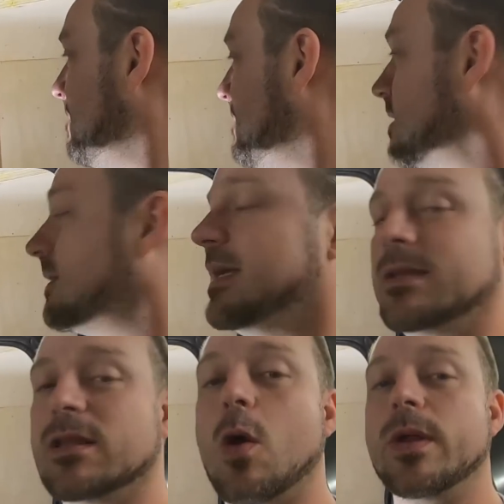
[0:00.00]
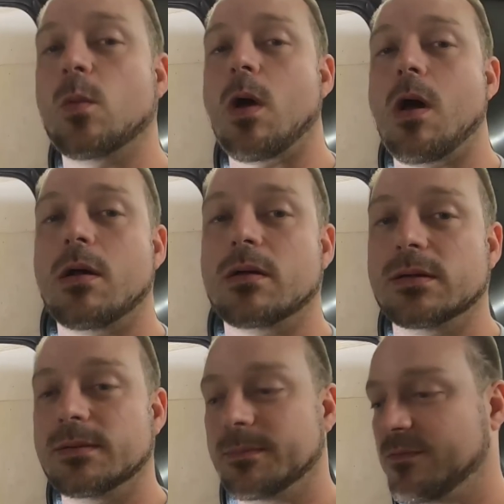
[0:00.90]
building the loading
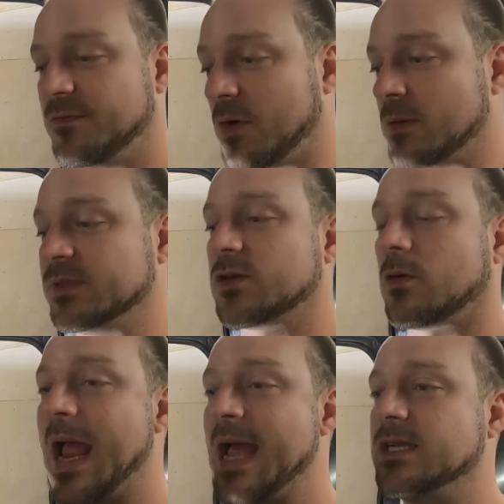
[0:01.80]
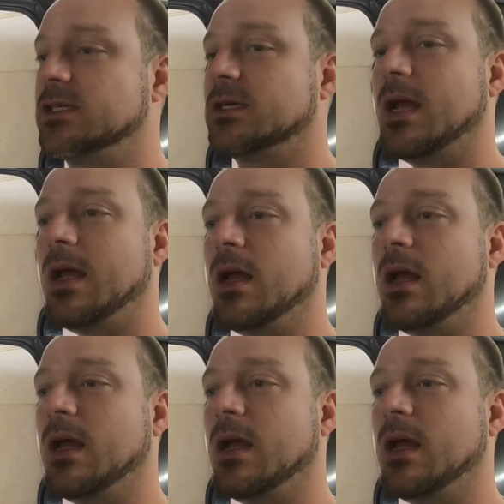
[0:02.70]
wall from scratch,